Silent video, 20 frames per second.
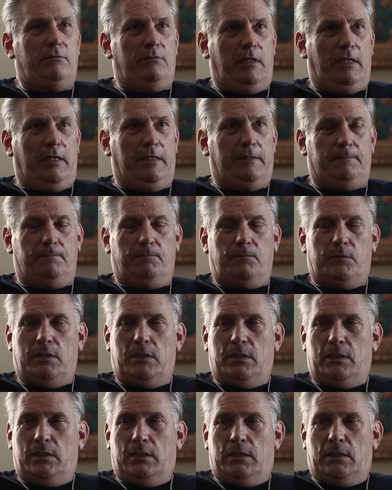right?
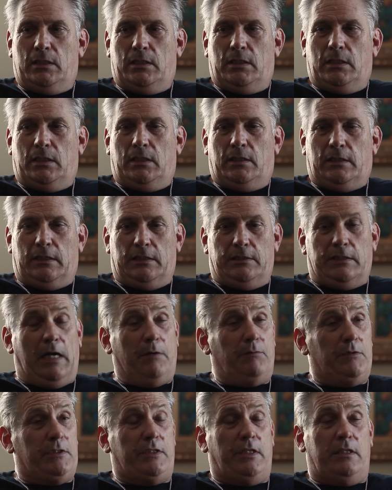Because I
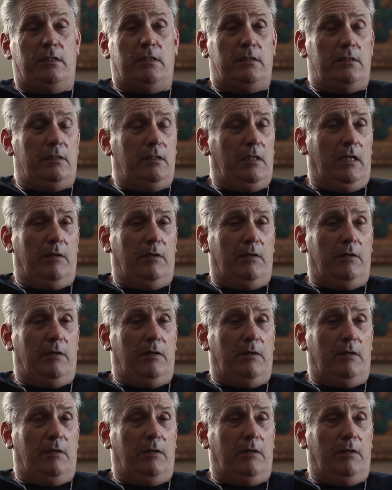was their